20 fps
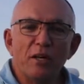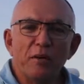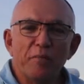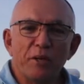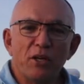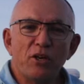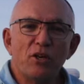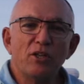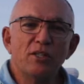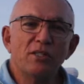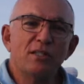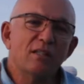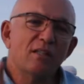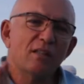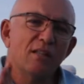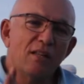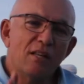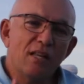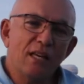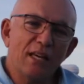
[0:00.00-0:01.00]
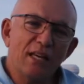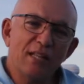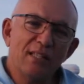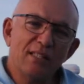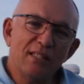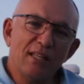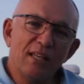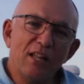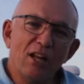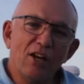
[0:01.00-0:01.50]
because you can
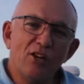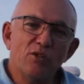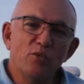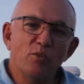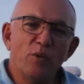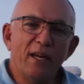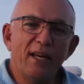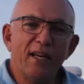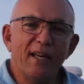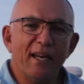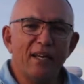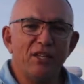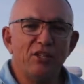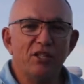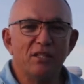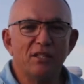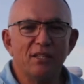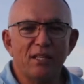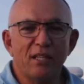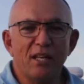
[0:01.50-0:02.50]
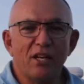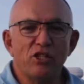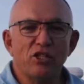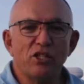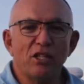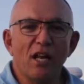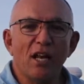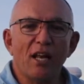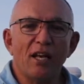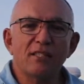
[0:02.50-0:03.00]
see those weed edges and those
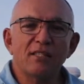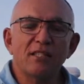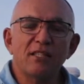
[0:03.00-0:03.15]
shallows,